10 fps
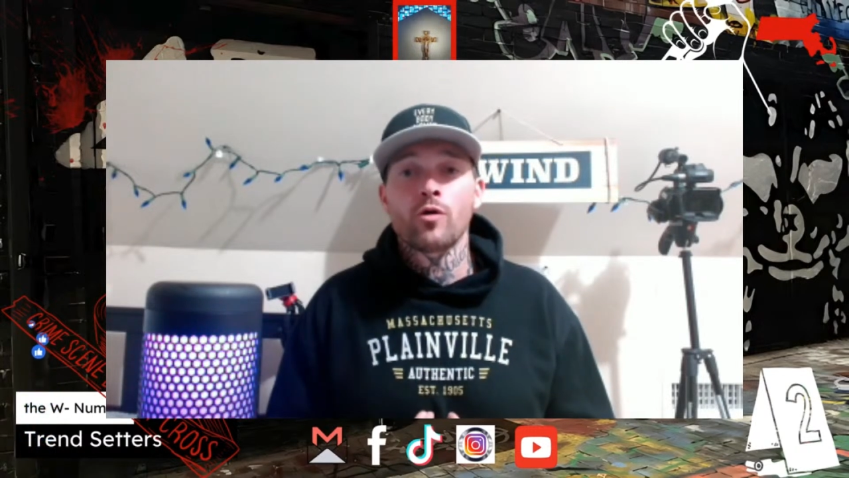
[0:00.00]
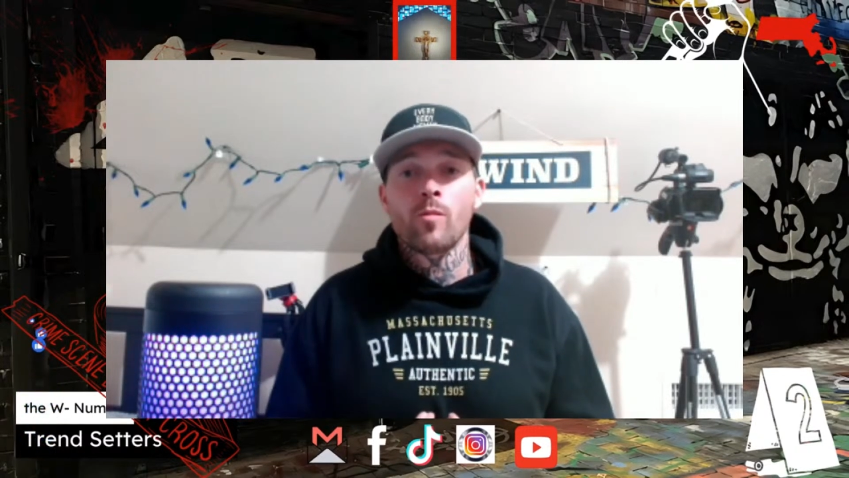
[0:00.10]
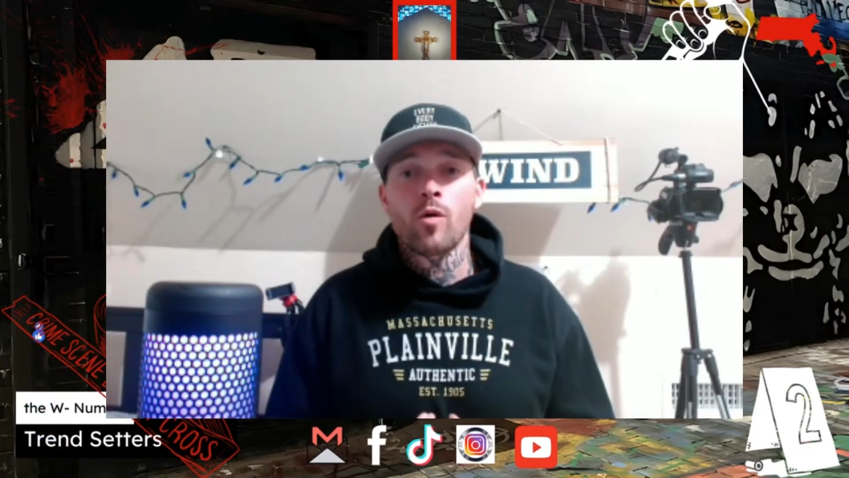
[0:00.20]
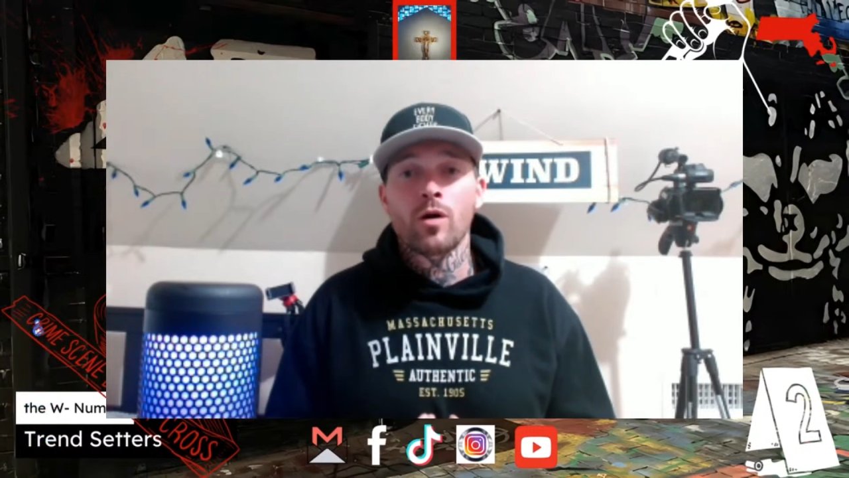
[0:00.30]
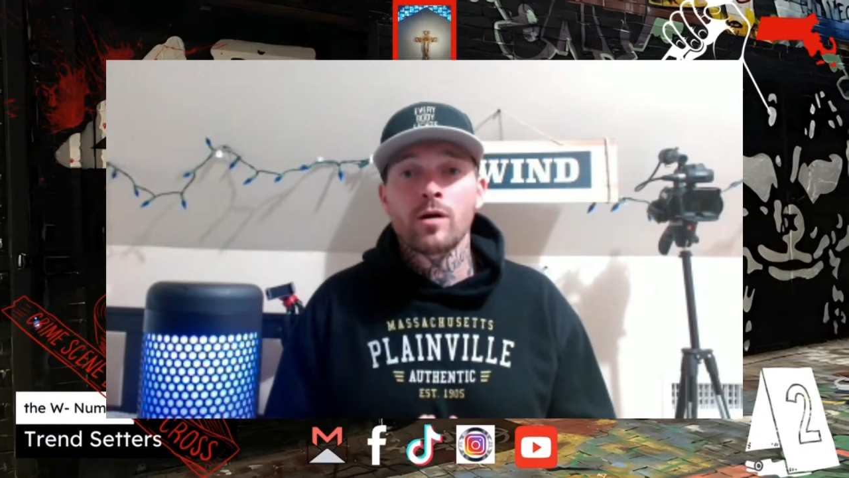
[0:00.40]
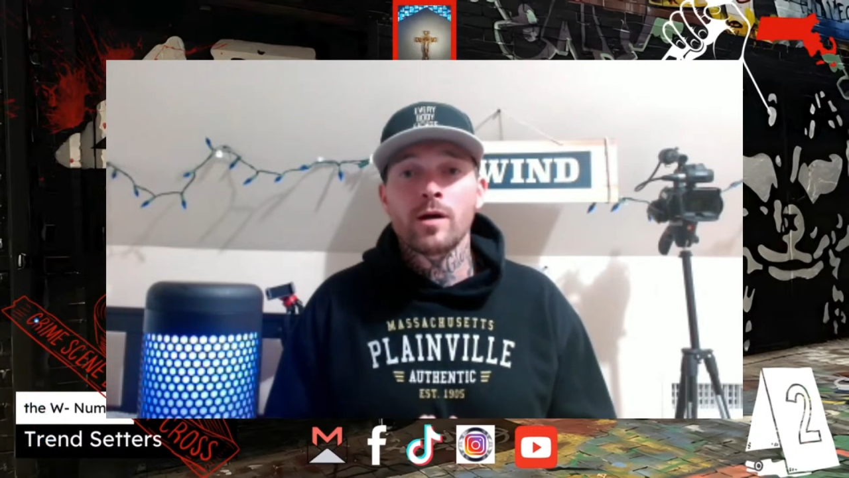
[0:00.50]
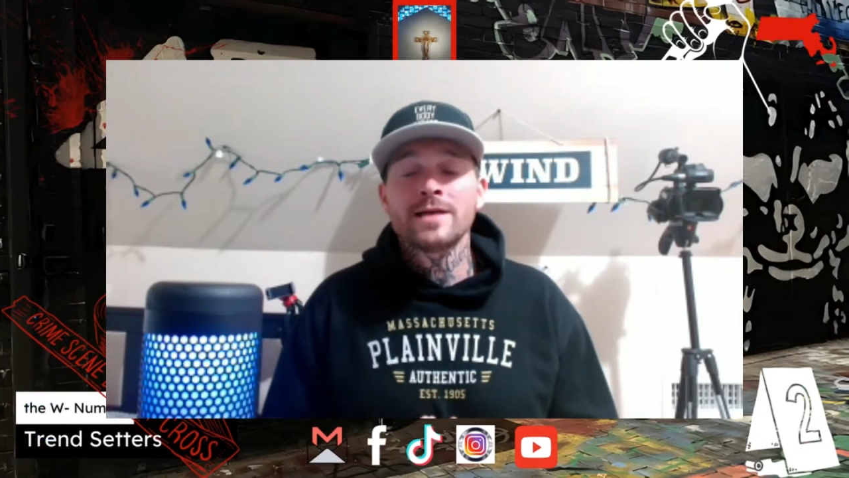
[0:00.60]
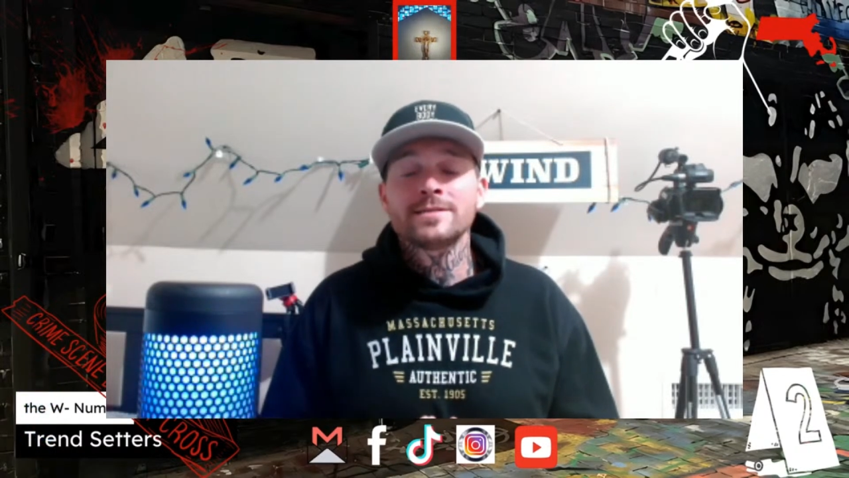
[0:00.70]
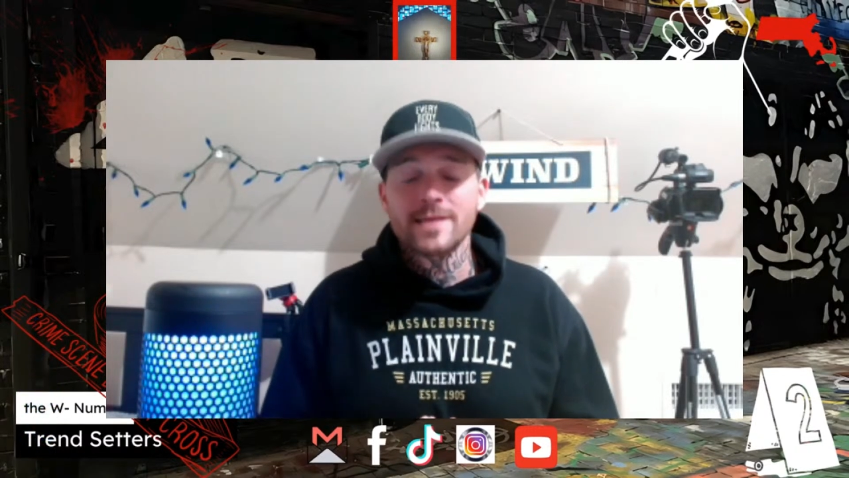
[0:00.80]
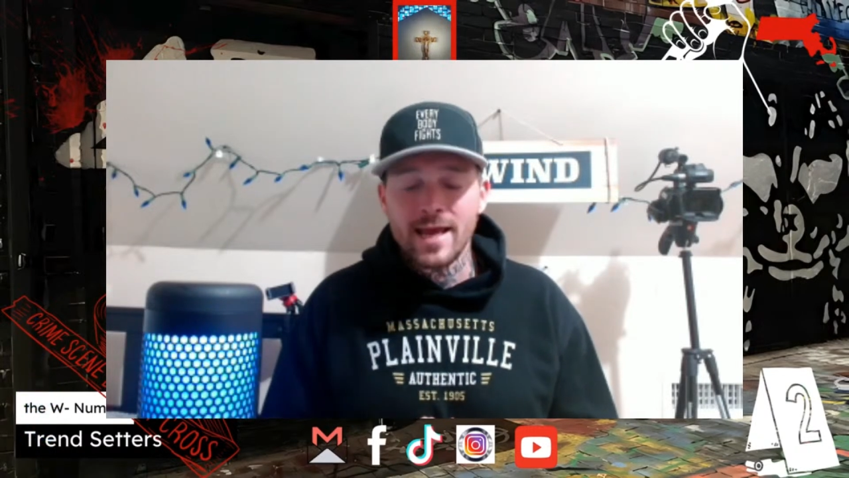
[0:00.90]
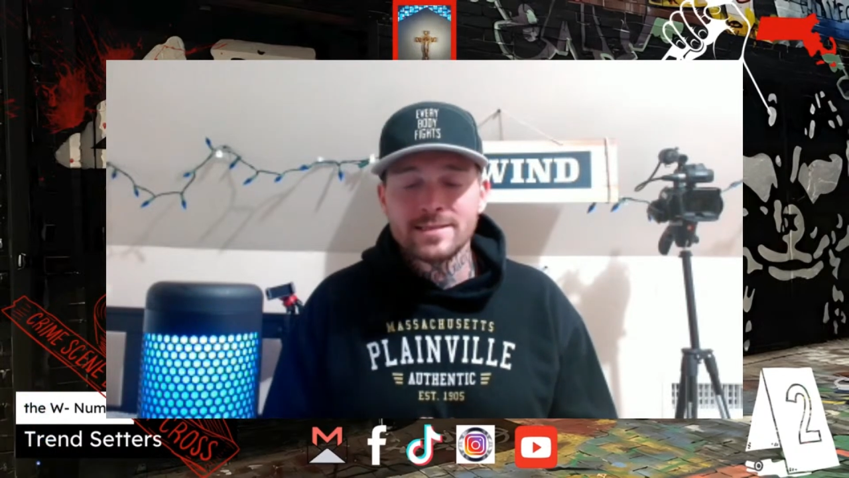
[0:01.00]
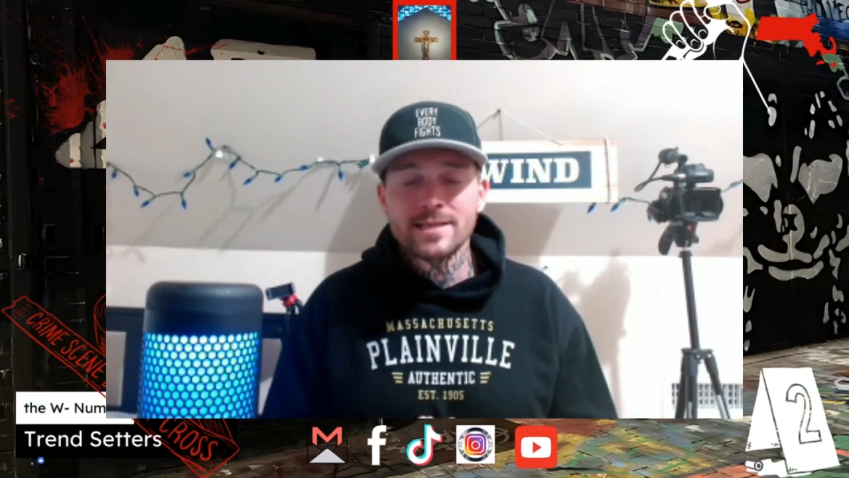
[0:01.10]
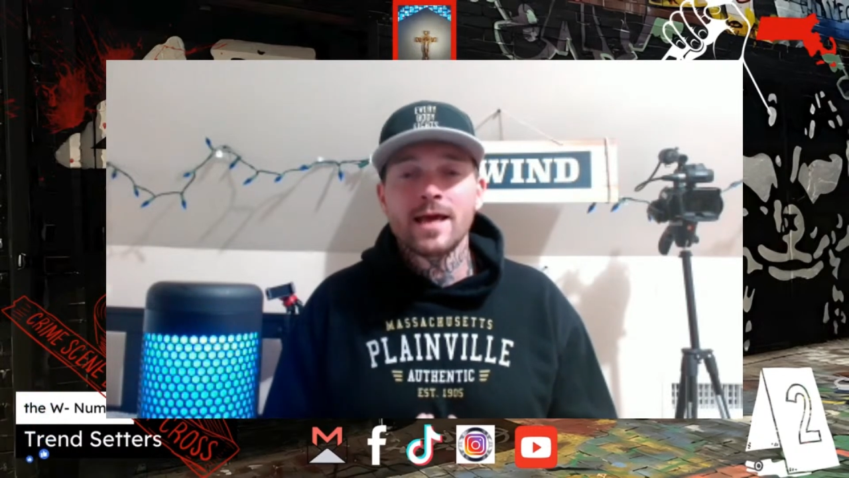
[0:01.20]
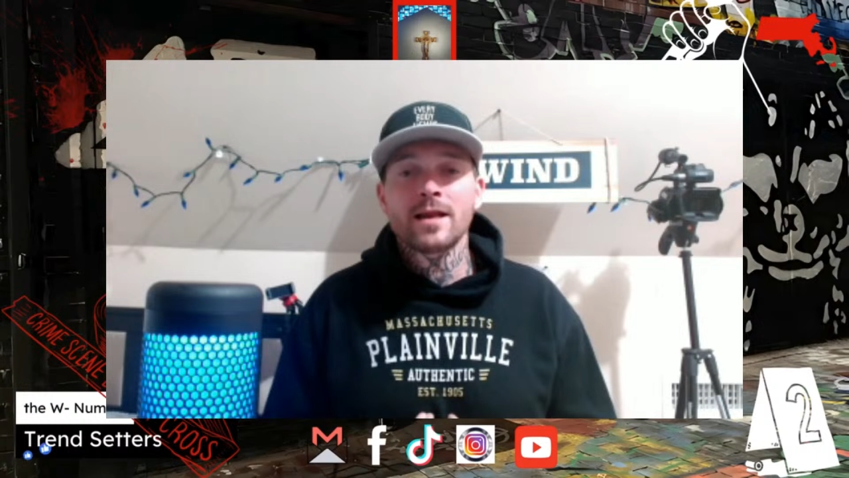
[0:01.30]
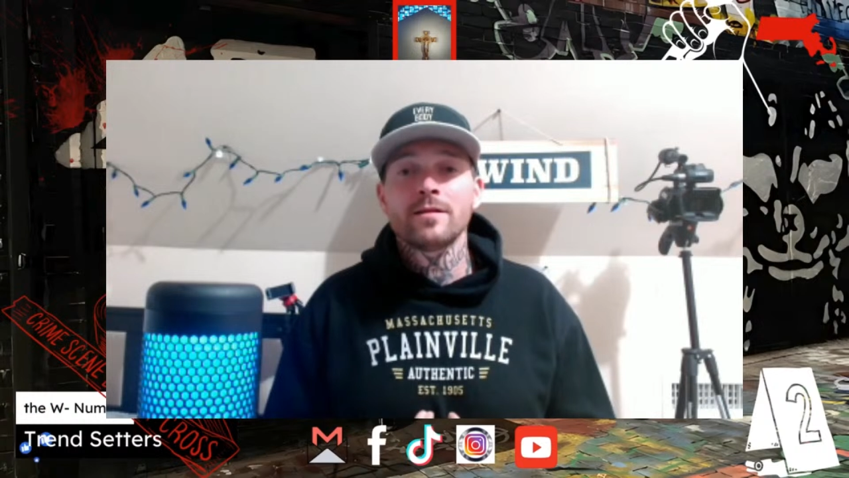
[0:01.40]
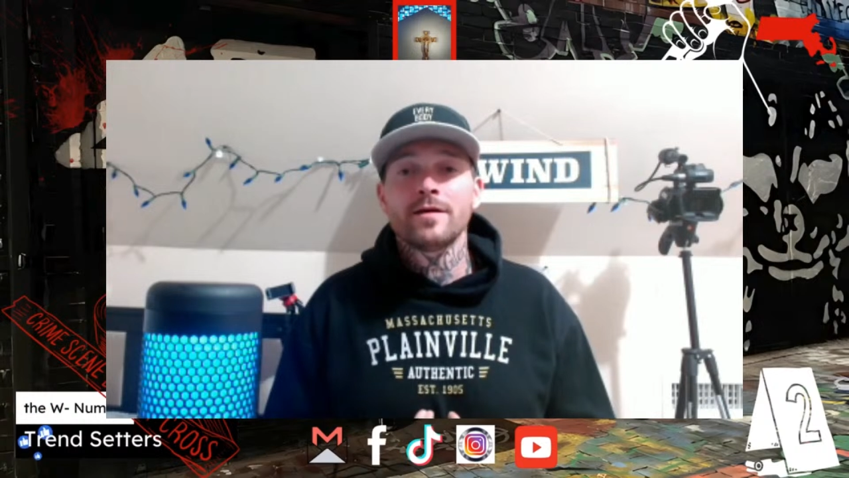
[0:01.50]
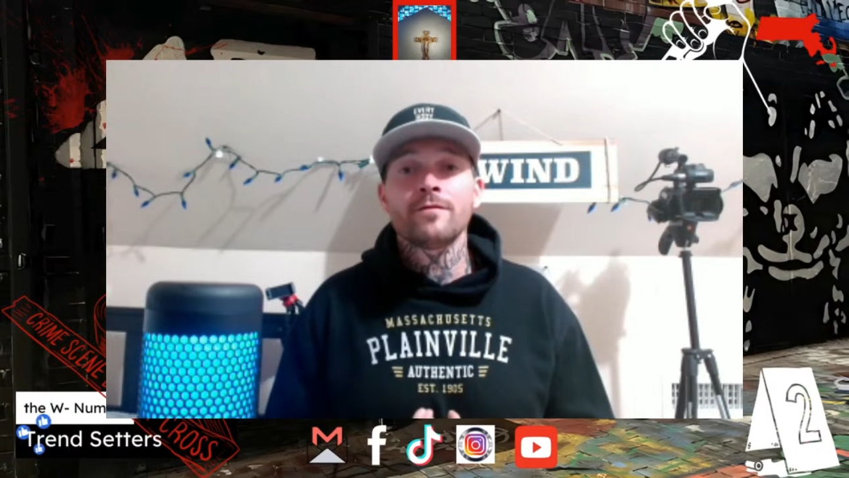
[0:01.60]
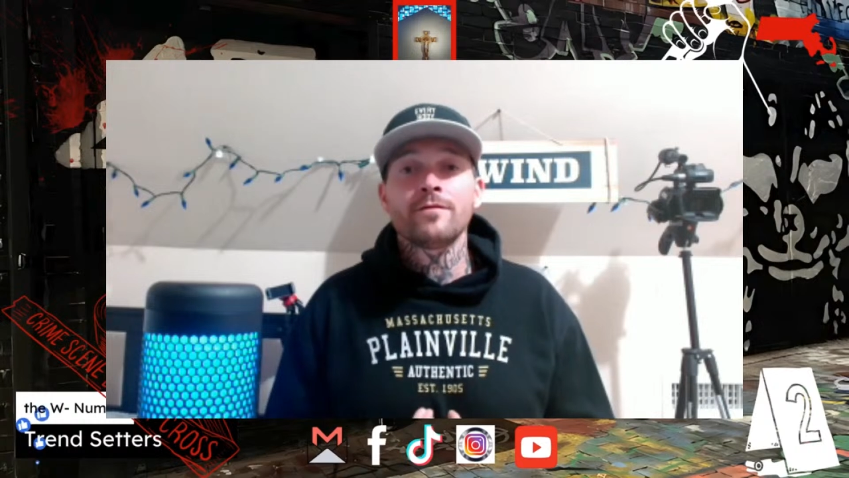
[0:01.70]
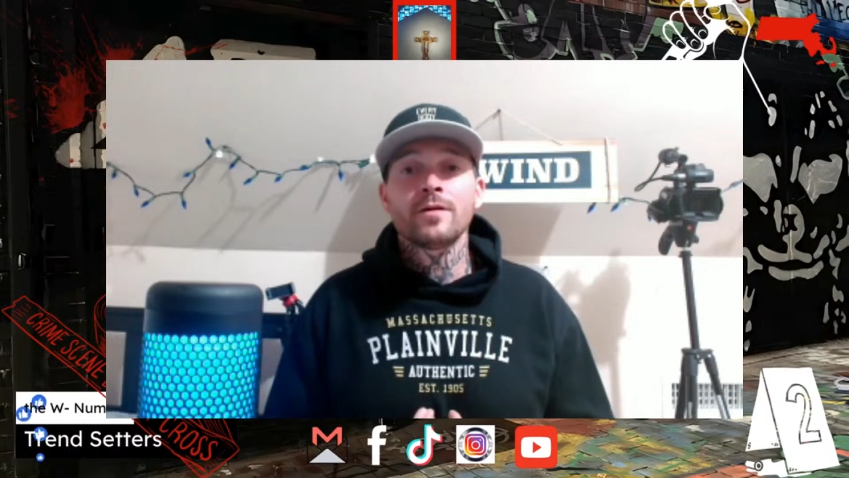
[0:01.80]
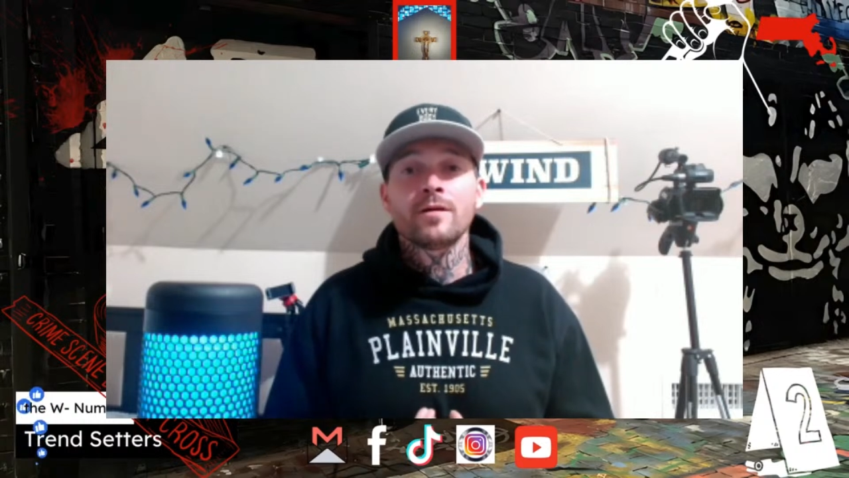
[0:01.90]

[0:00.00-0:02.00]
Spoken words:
more. Today's the day to live.